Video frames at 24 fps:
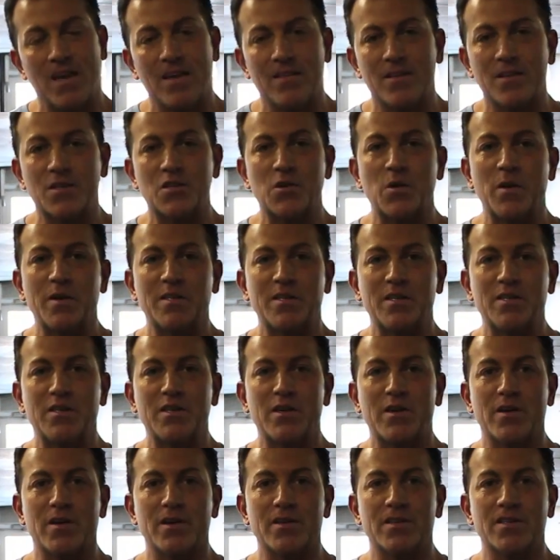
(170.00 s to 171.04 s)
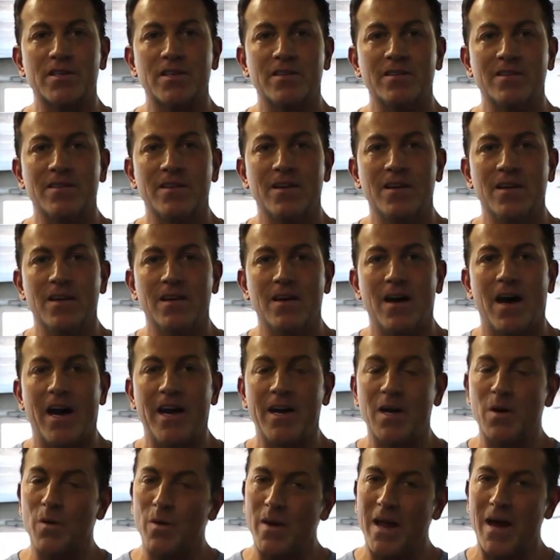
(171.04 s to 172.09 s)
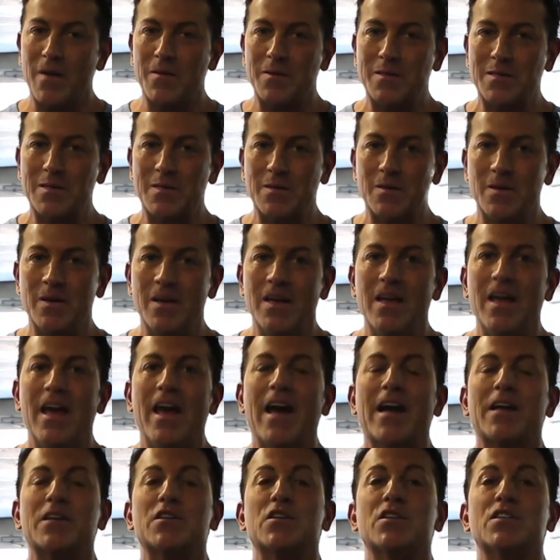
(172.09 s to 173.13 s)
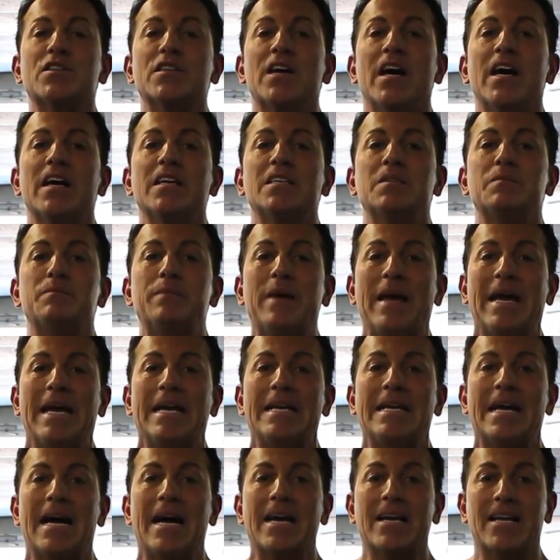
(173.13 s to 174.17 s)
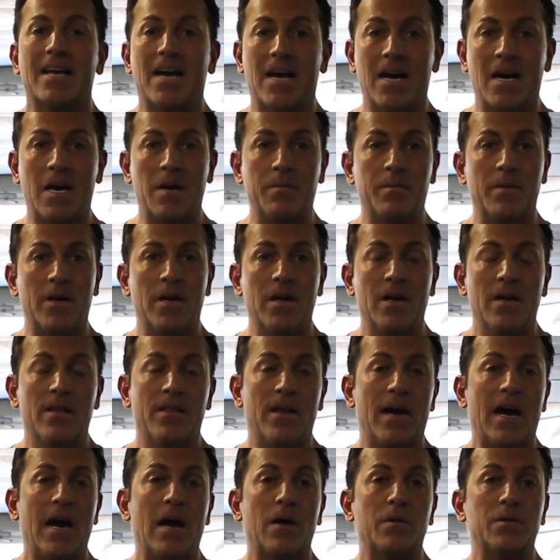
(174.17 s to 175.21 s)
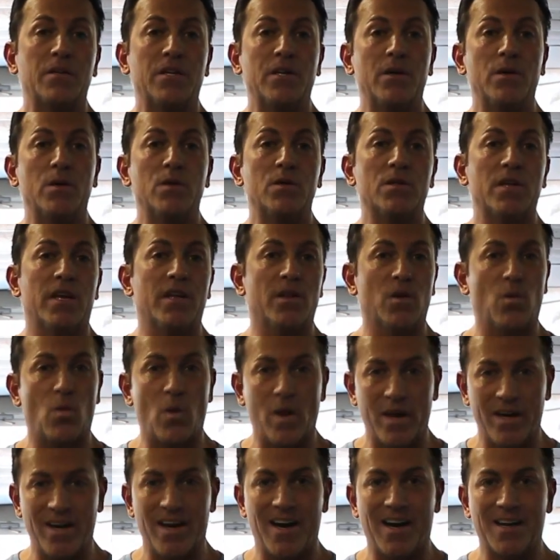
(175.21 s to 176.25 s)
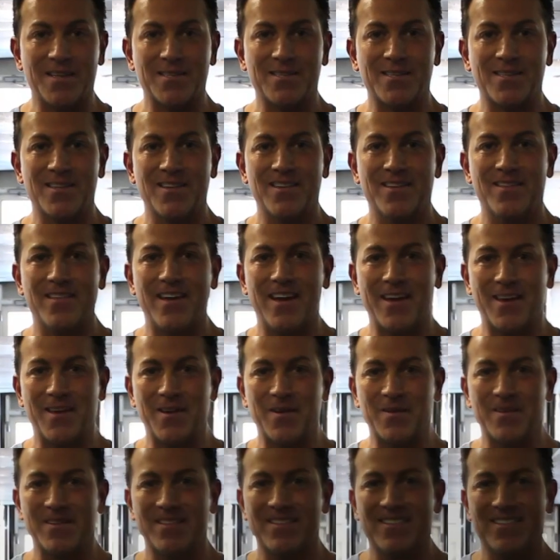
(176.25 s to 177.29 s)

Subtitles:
The choice is yours. I know what I would do. ExerciseBay.com. The how-tos and the why-nots. Thank you.